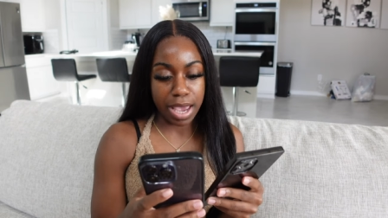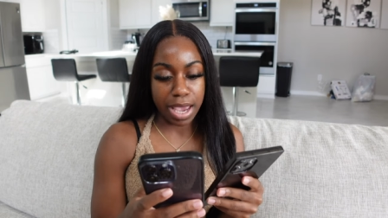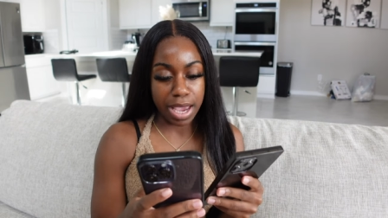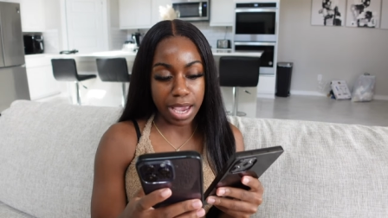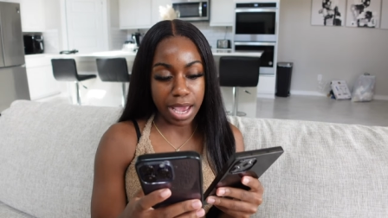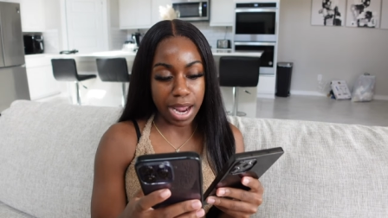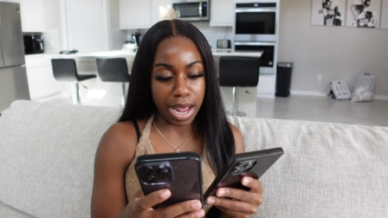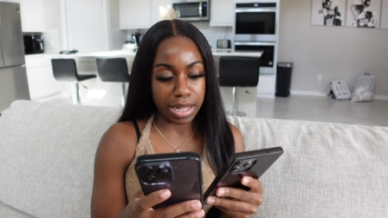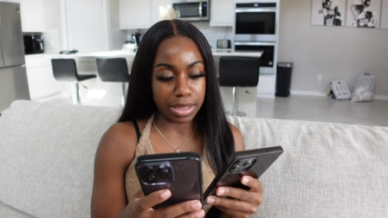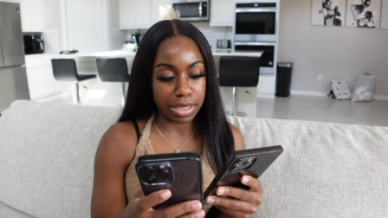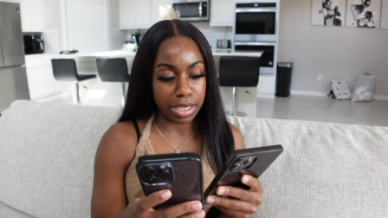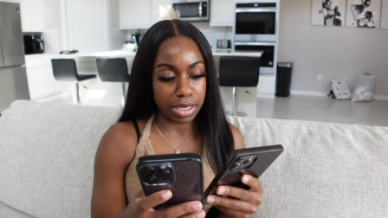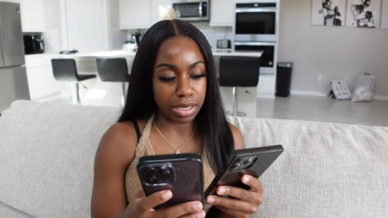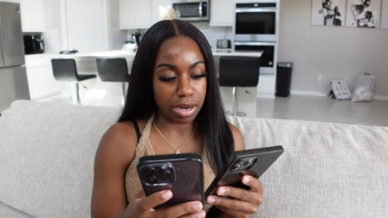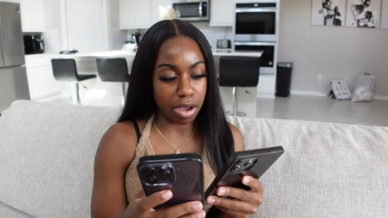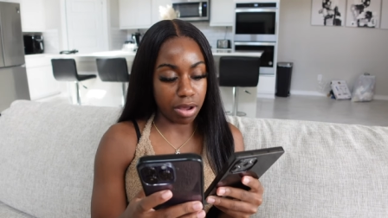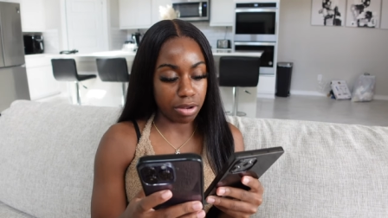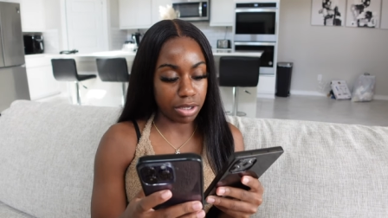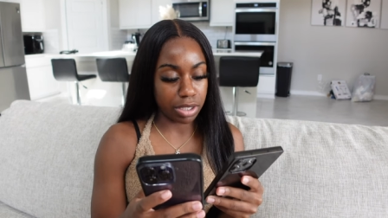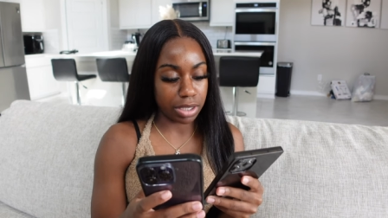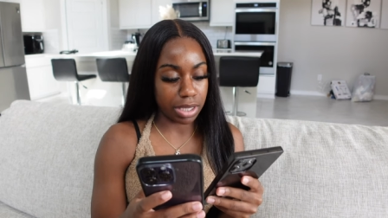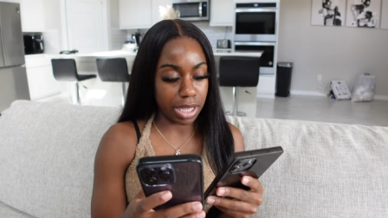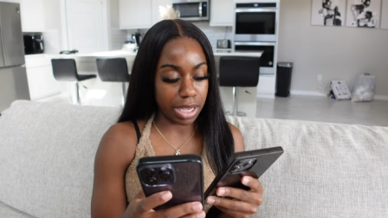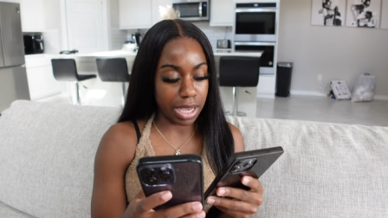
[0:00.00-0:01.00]
And I think the
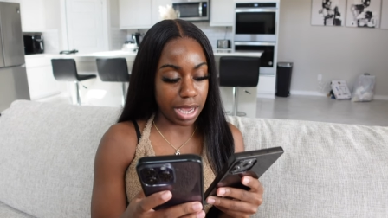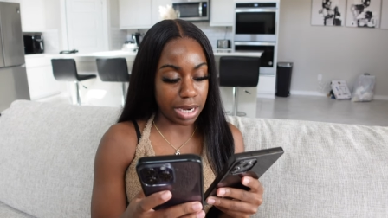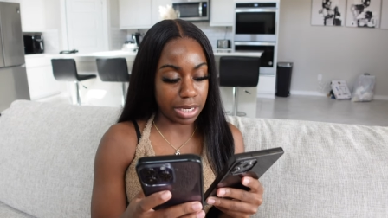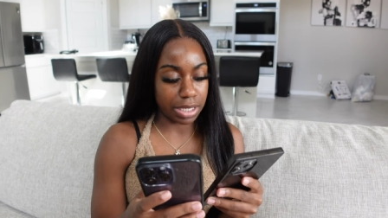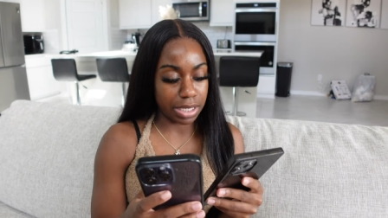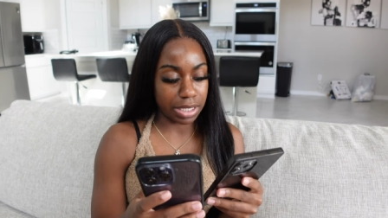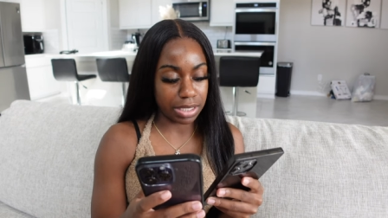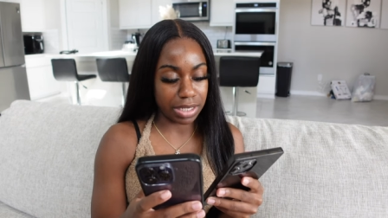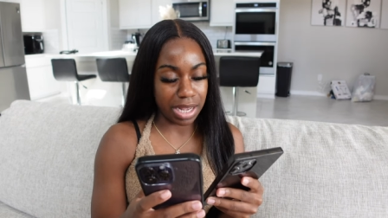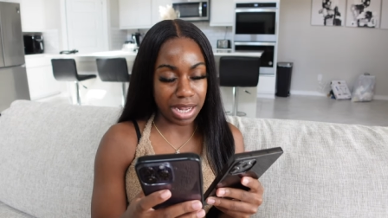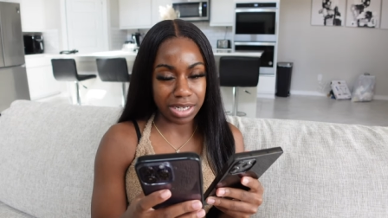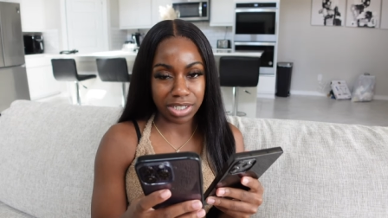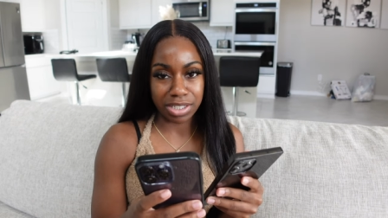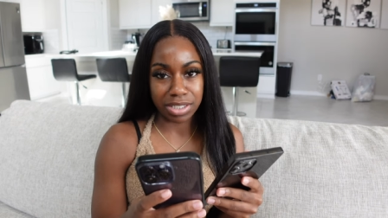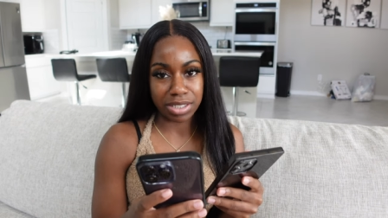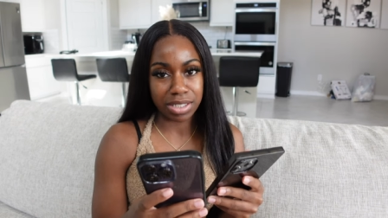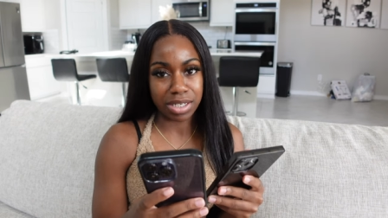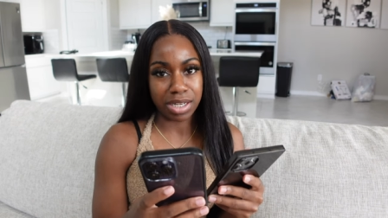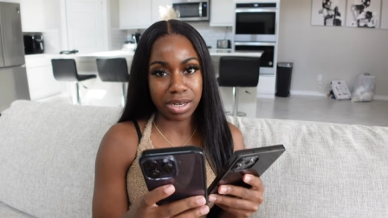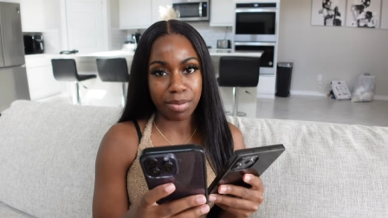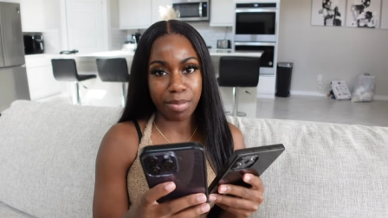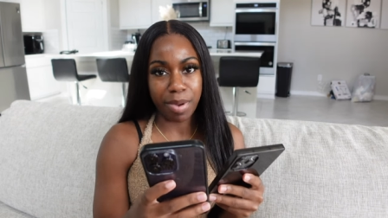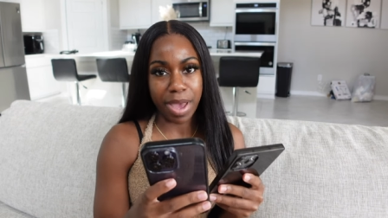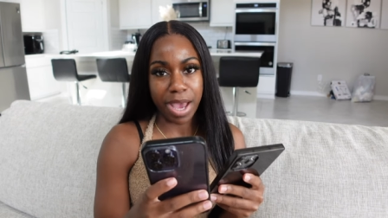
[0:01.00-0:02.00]
only thing I needed, I just
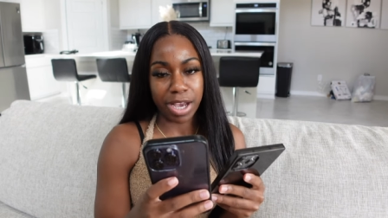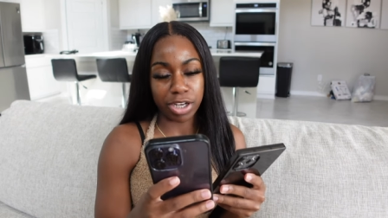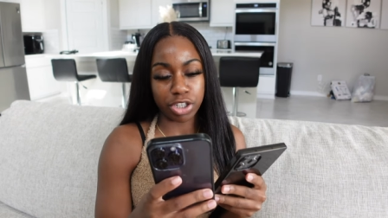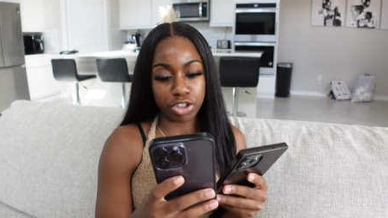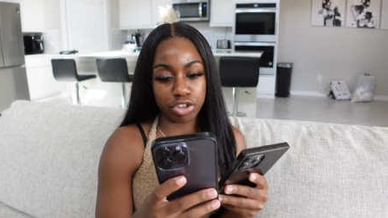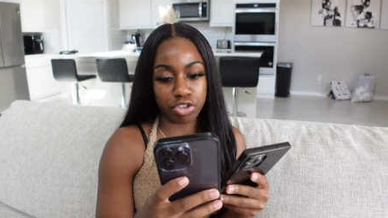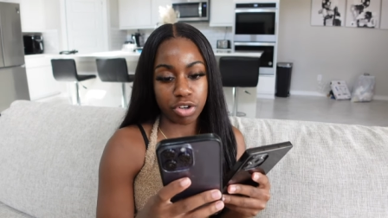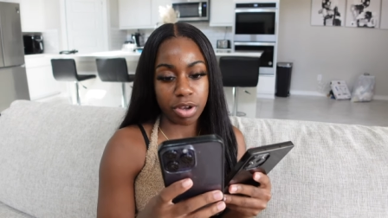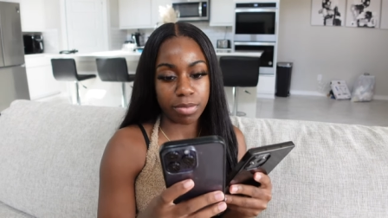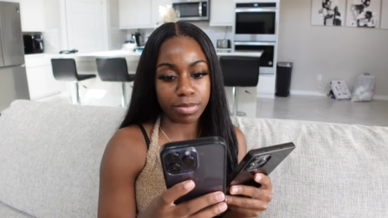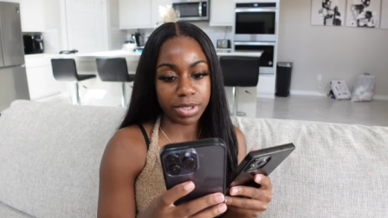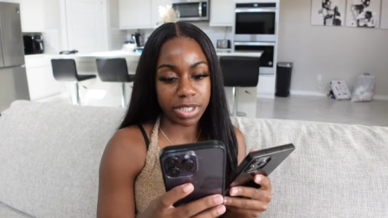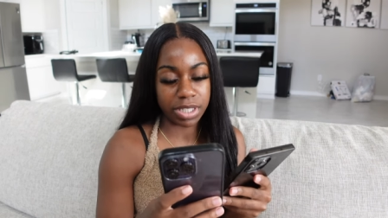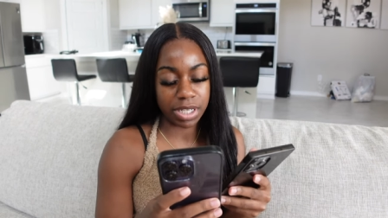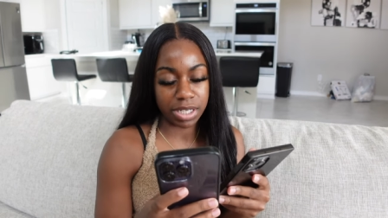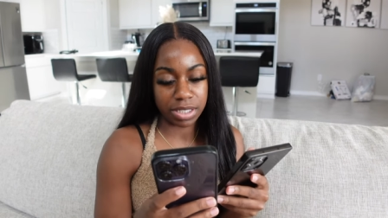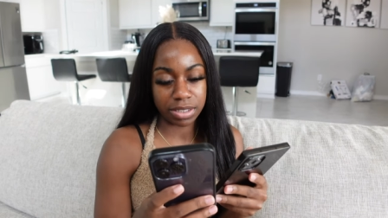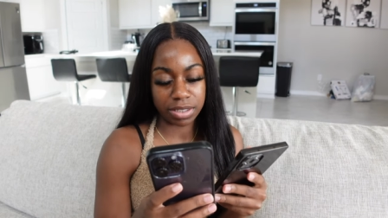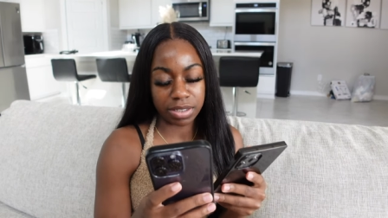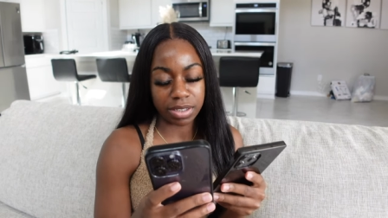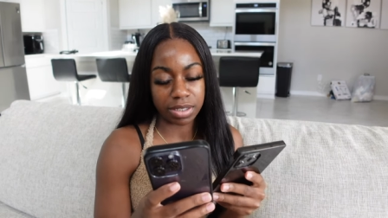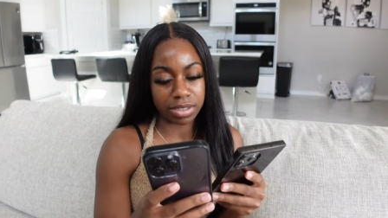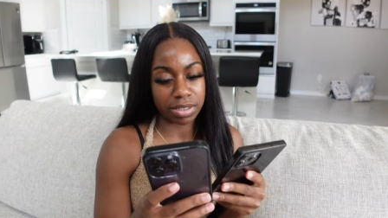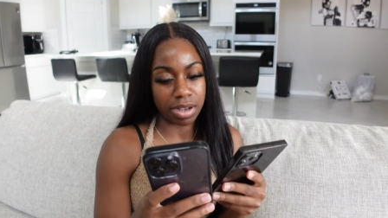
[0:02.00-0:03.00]
need a pack of
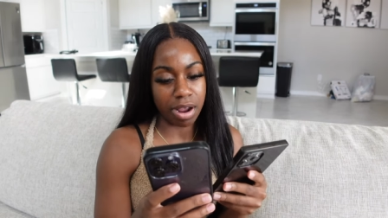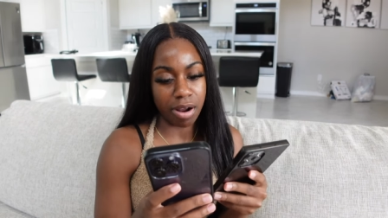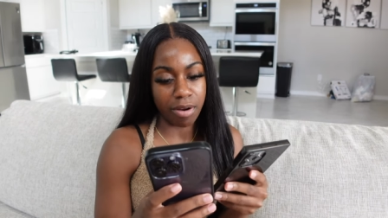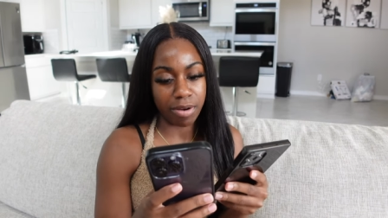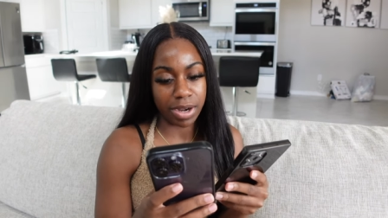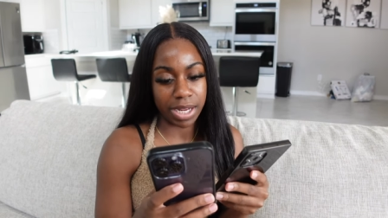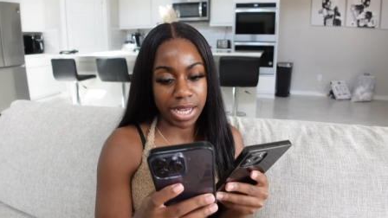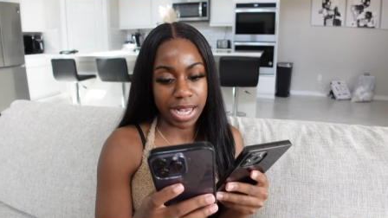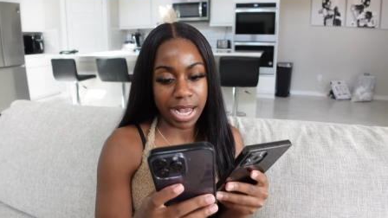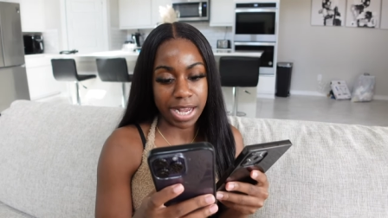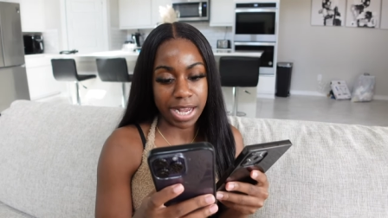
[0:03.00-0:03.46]
drumsticks because I already